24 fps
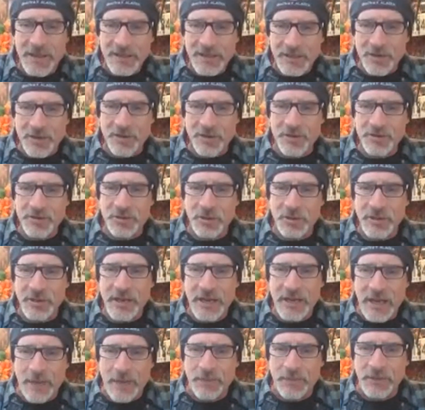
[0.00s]
There's only a
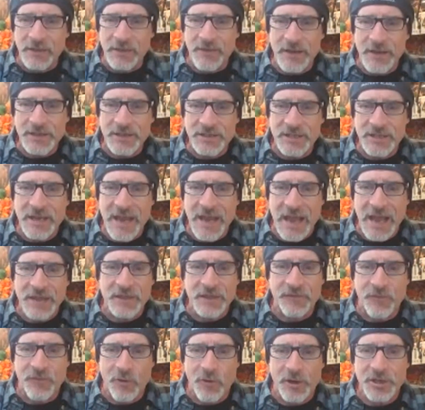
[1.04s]
couple of us that had
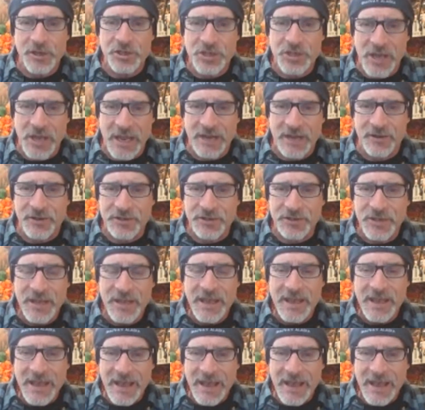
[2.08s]
the 40 channels,